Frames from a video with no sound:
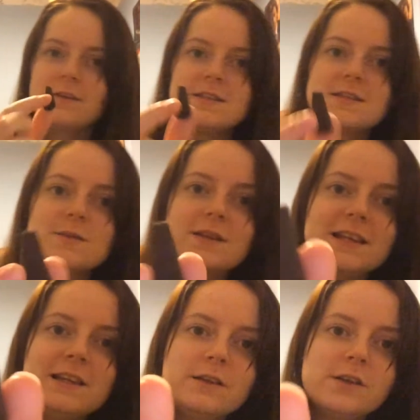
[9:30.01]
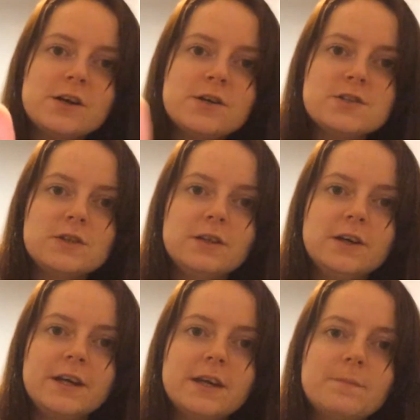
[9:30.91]
So this is what the little cones look
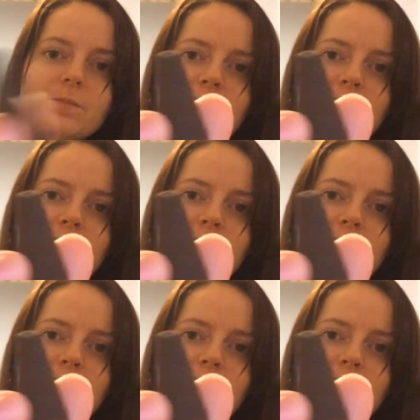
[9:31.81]
like.